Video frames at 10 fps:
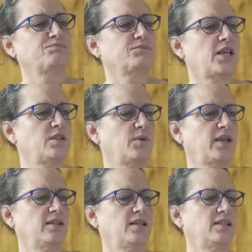
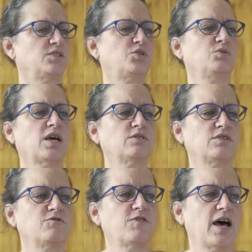anyway, in
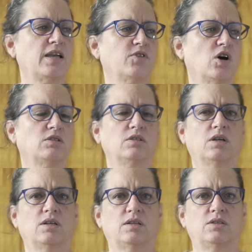2005, on
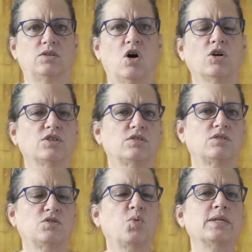
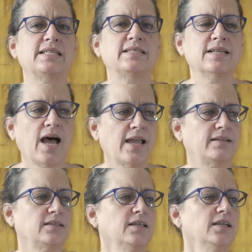August
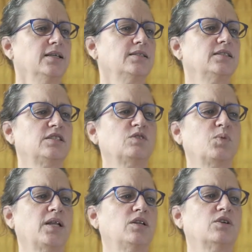29th, this is
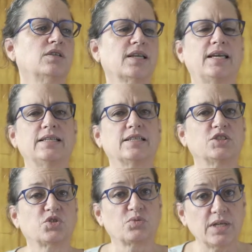when Hurricane
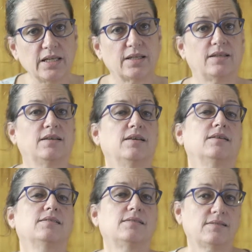Katrina
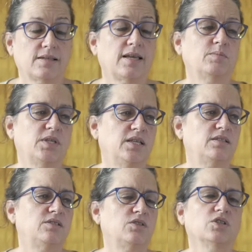slammed
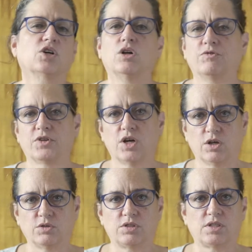into the Gulf
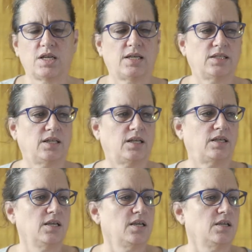Coast,
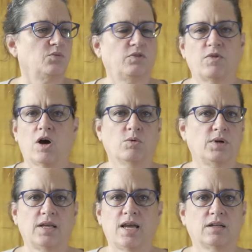and we've
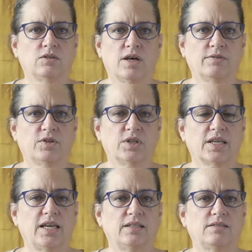already had a lot of
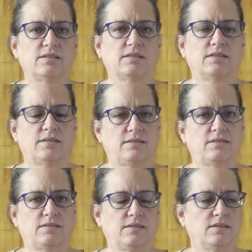hurricanes this
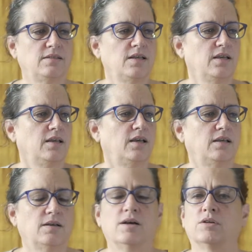season.
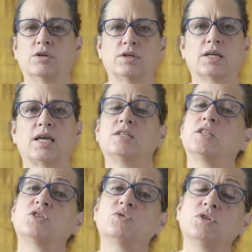
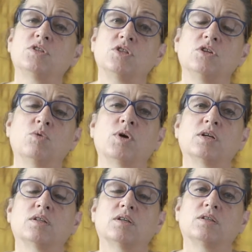Do you know
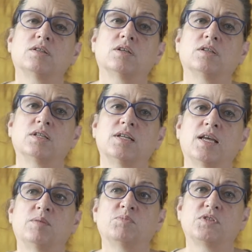where the
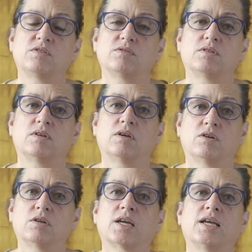names
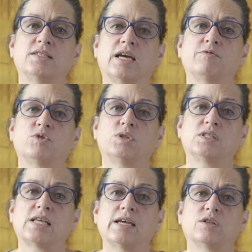hurricane, typhoon,
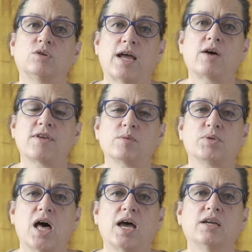and cyclone, how they
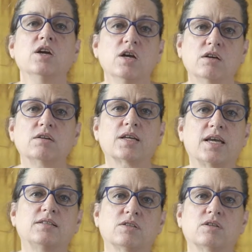apply?
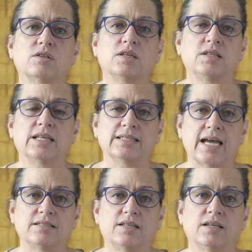Hurricanes are in the
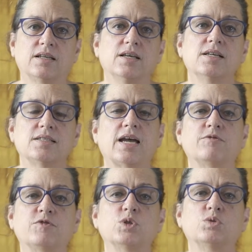Atlantic,
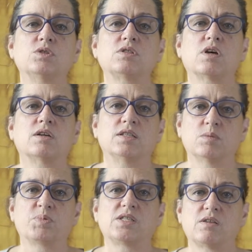typhoons are in the
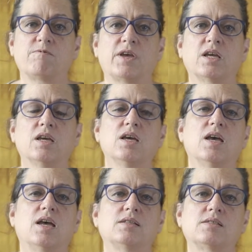Pacific,
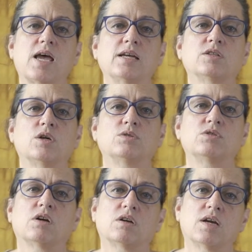and cyclones are